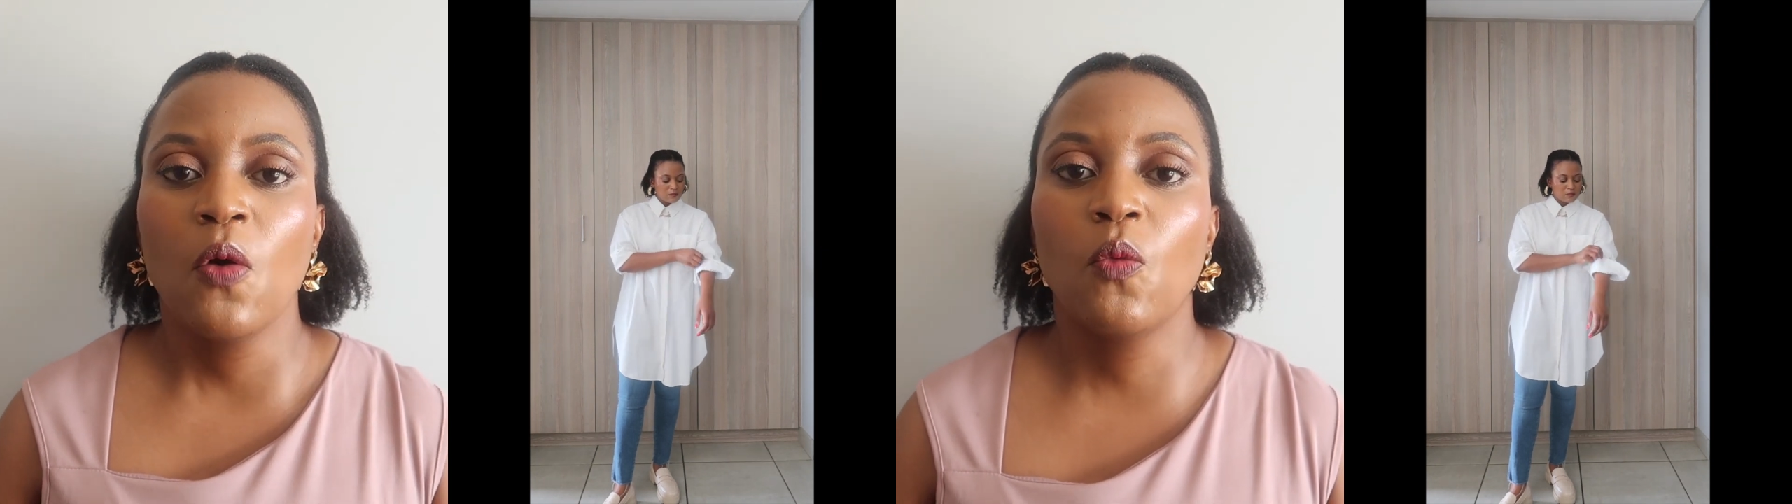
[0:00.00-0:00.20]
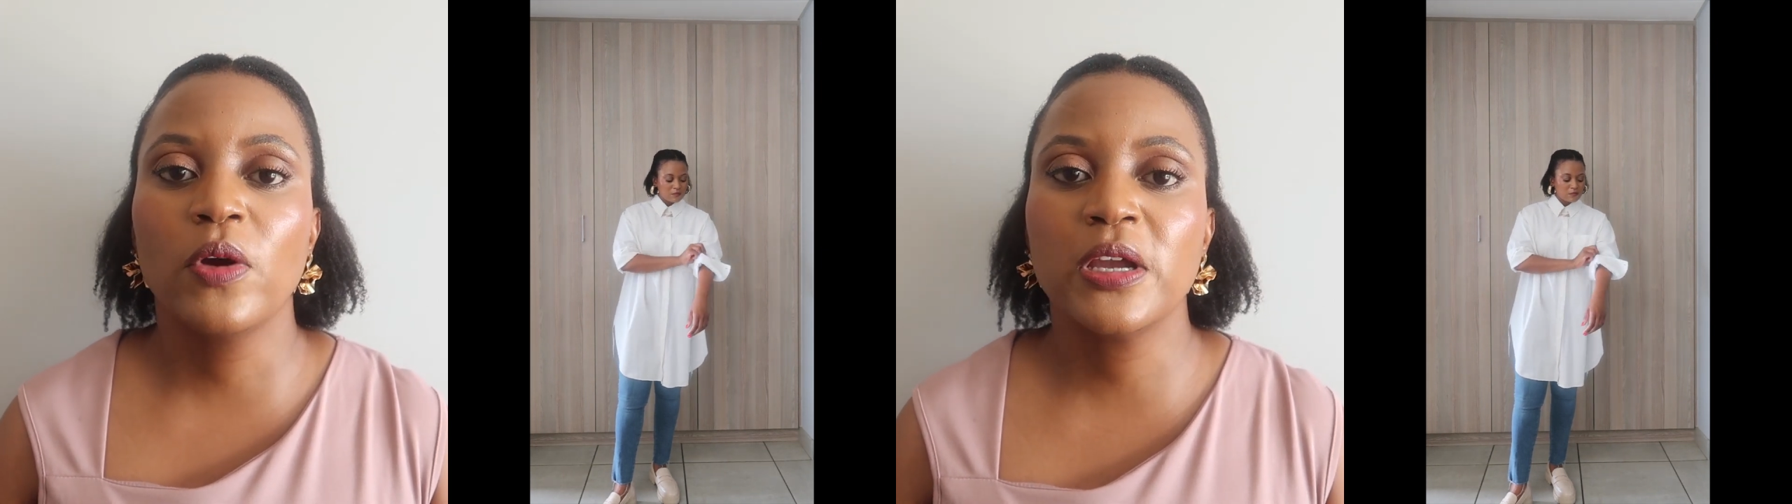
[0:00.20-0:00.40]

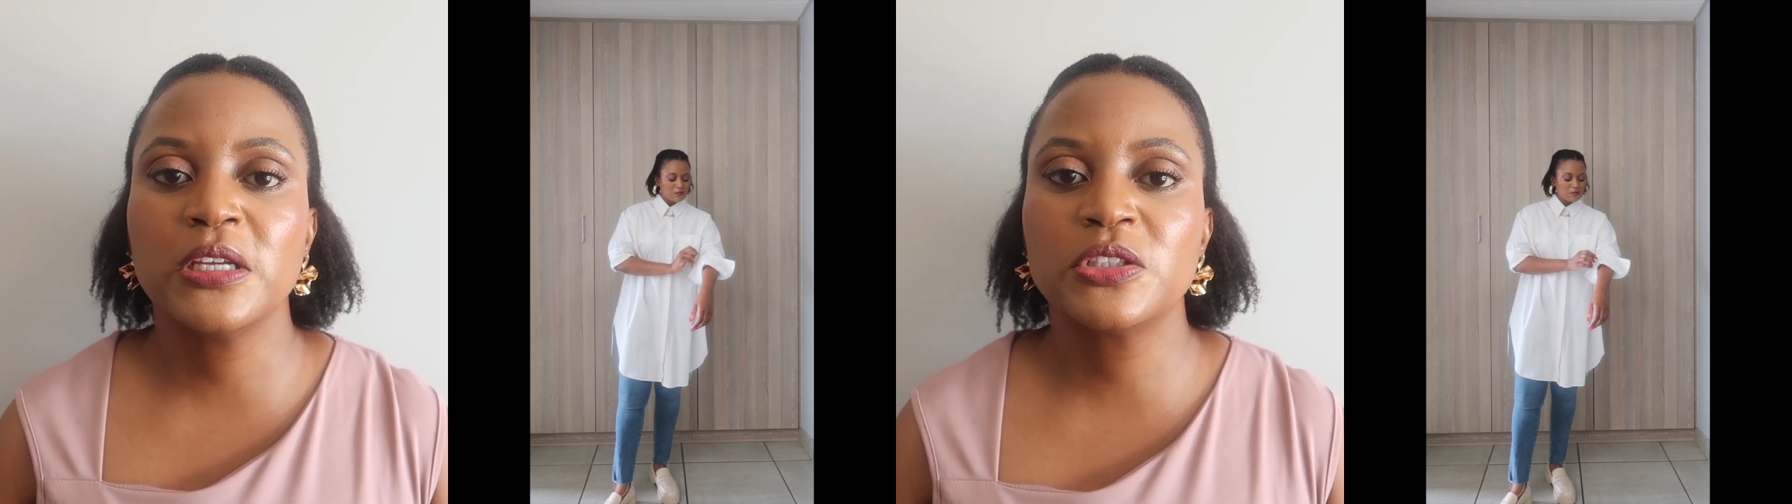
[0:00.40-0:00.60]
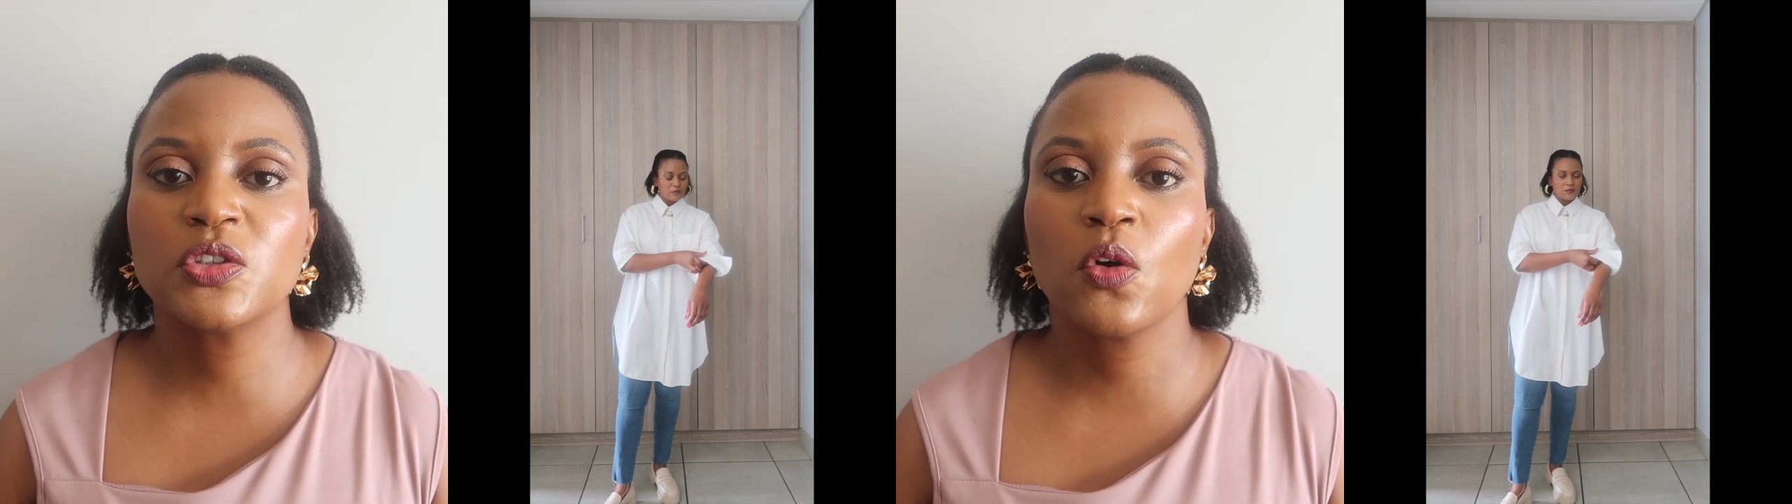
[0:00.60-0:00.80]

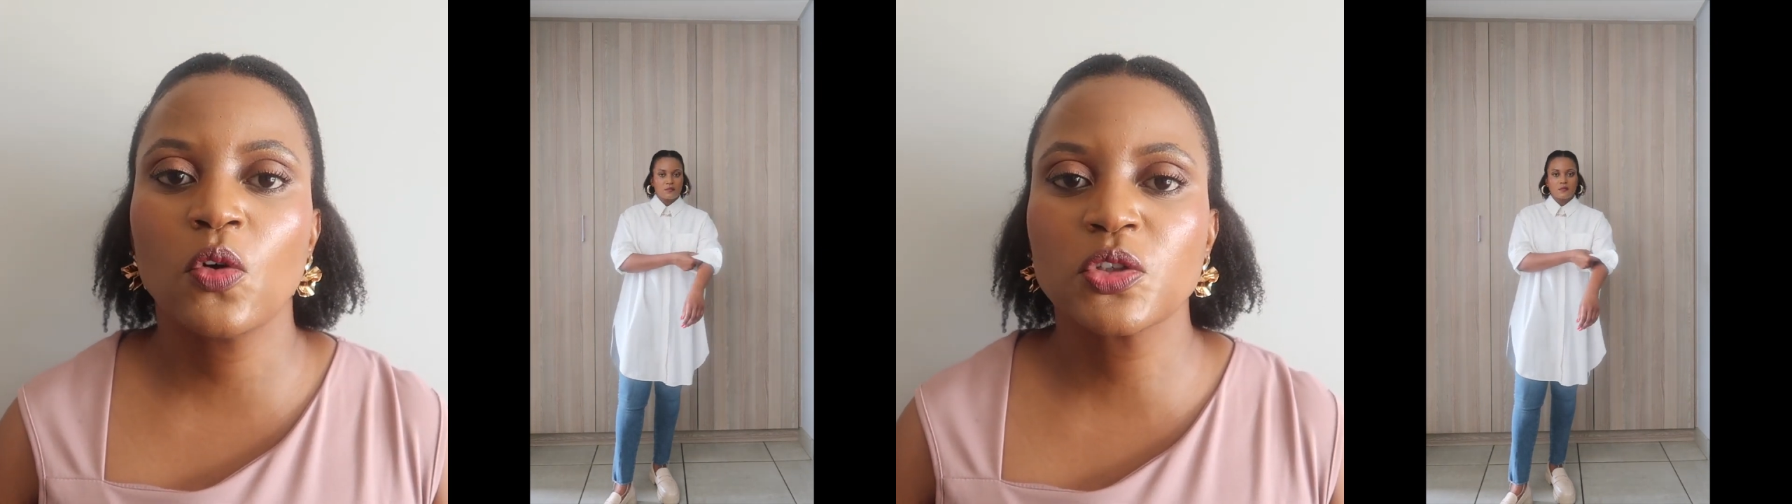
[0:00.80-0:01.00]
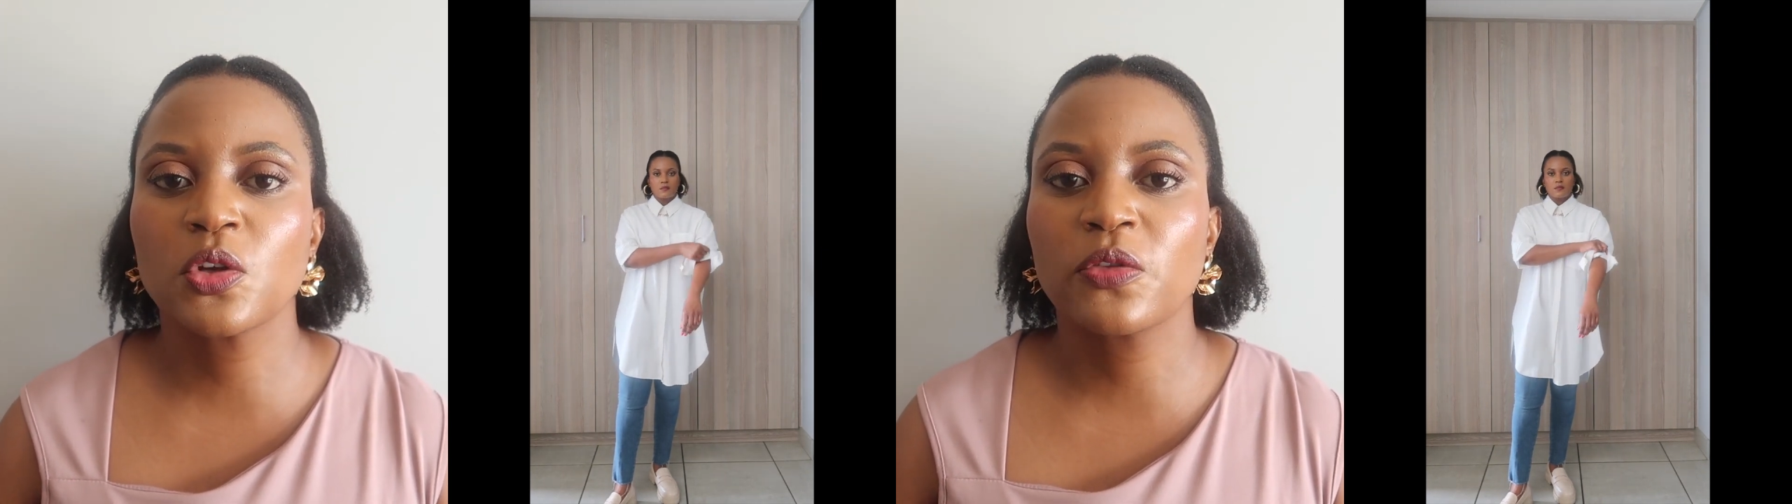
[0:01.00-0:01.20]
which
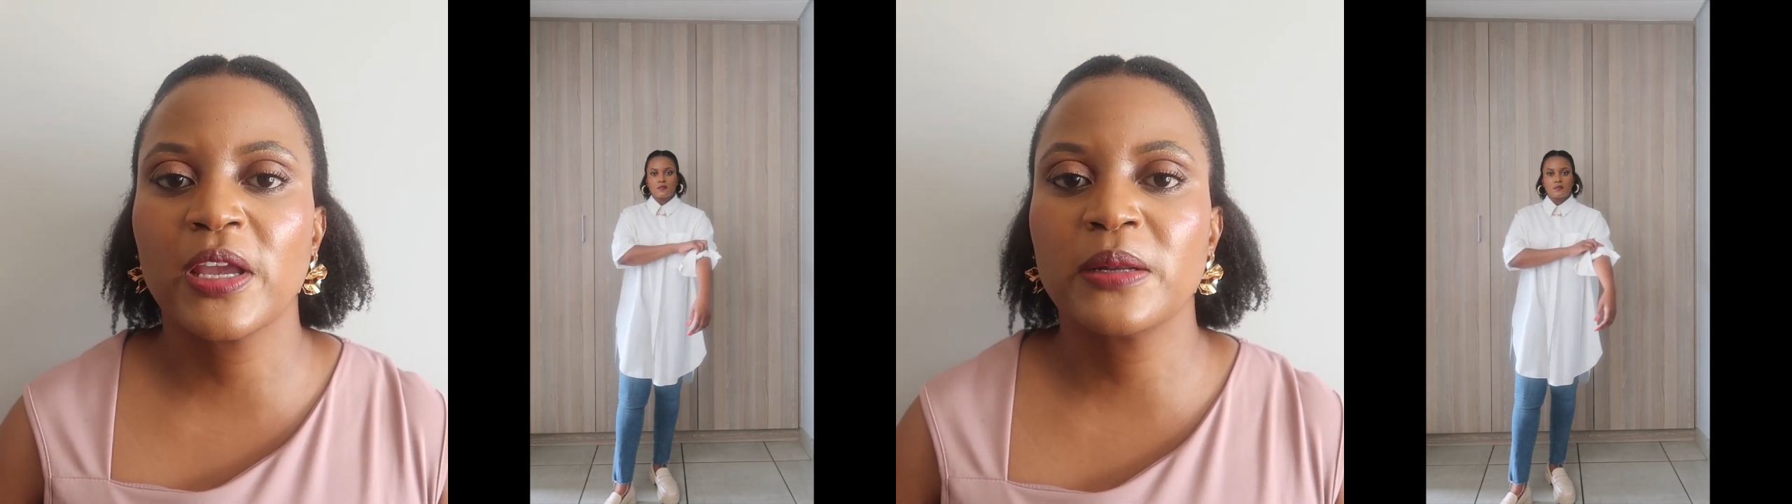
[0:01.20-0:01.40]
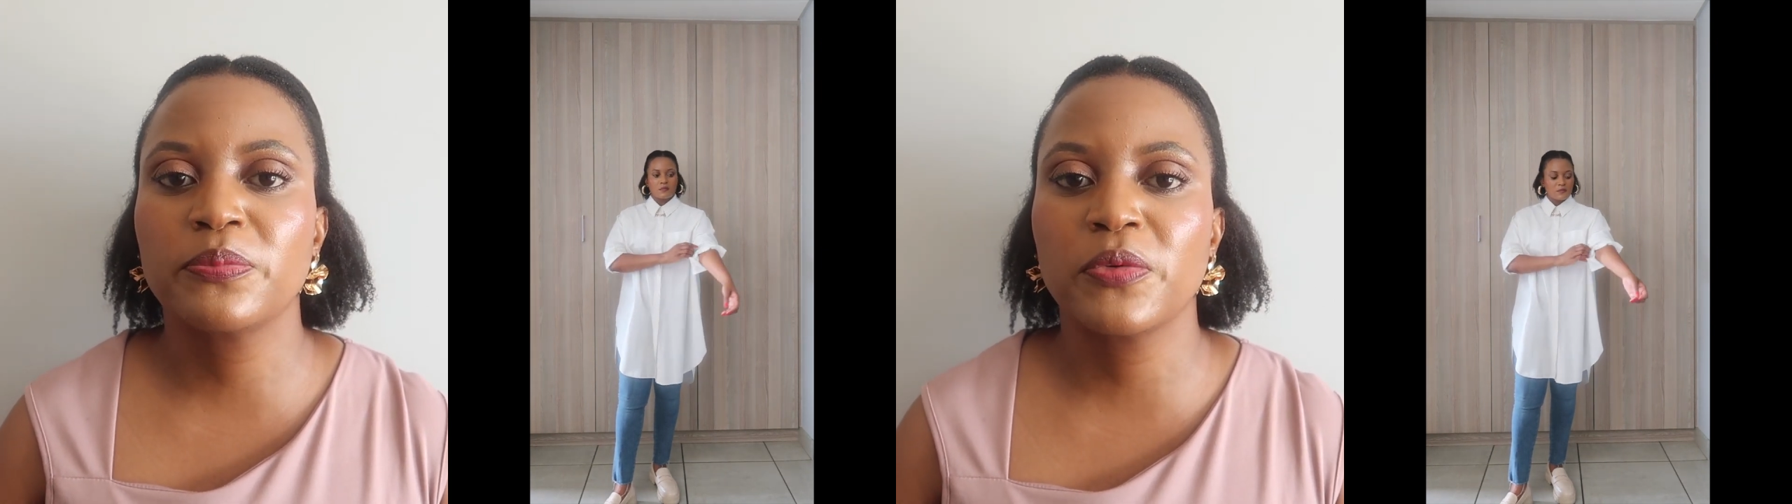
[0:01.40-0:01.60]
also then